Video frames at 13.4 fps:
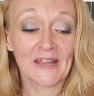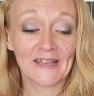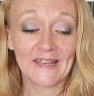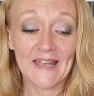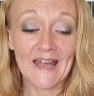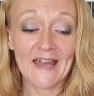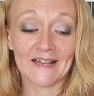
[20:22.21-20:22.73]

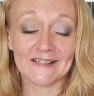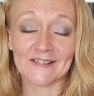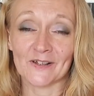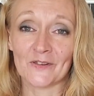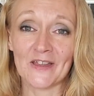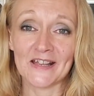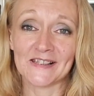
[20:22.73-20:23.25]
Yeah,
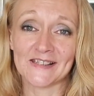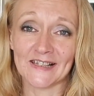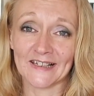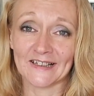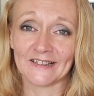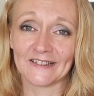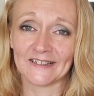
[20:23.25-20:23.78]
so they're
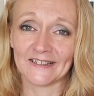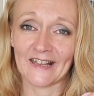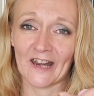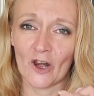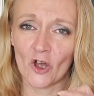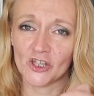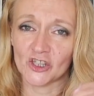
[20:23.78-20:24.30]
silicone, they're
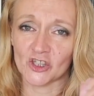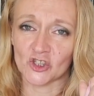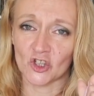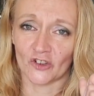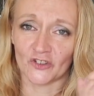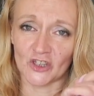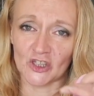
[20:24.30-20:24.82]
nice and
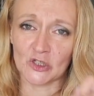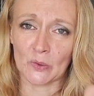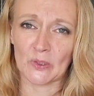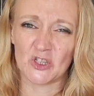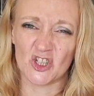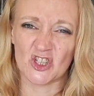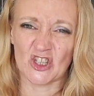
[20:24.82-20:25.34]
soft and
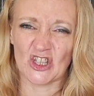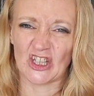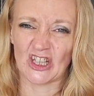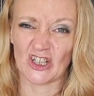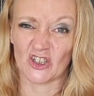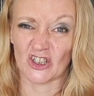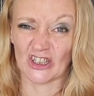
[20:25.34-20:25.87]
squishy, so they're
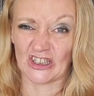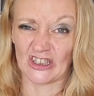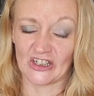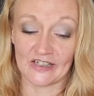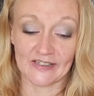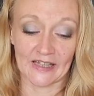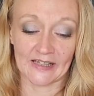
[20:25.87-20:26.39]
not going to
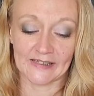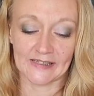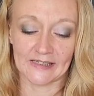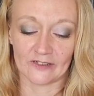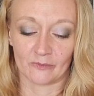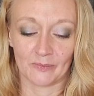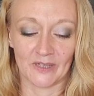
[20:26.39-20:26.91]
hurt your
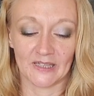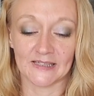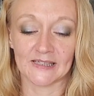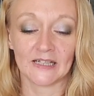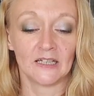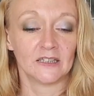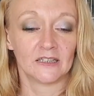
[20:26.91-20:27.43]
sensitive bits.
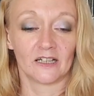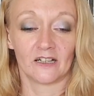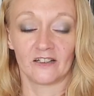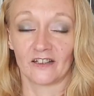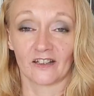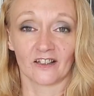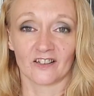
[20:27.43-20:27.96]

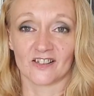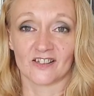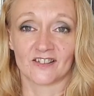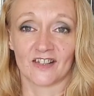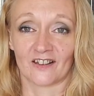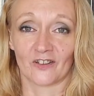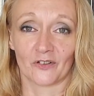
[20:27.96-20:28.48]
You can
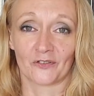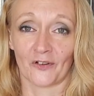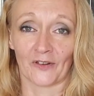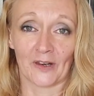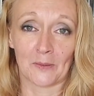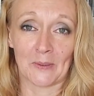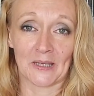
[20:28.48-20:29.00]
stick the
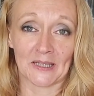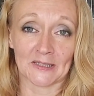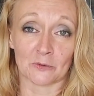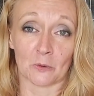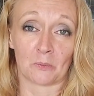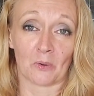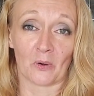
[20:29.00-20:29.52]
funnily bit
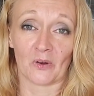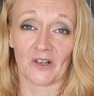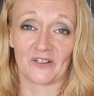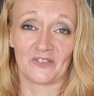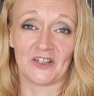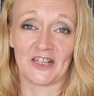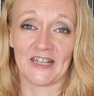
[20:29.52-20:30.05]
into a bottle
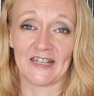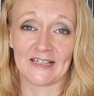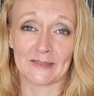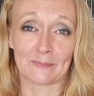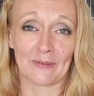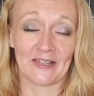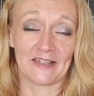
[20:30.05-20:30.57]
if you needs
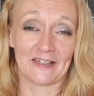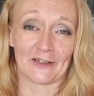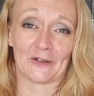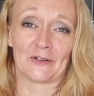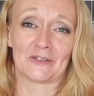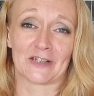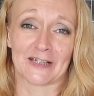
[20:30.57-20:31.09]
be, you
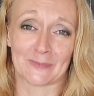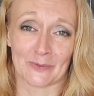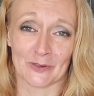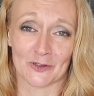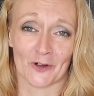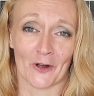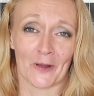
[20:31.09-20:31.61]
know, desperate
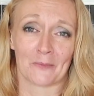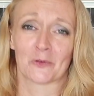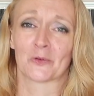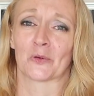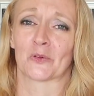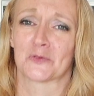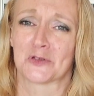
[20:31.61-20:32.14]
times
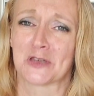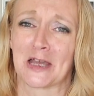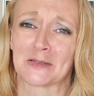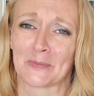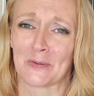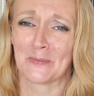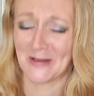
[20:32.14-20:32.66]
cause
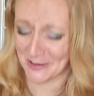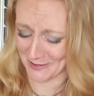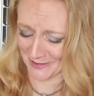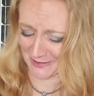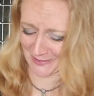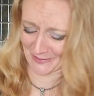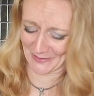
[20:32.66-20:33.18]
desperate measures
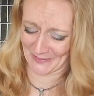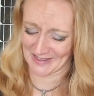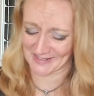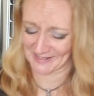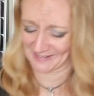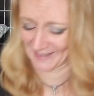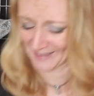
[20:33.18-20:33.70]
and all the
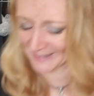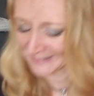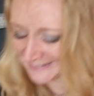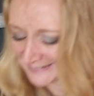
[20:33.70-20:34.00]
rest of that.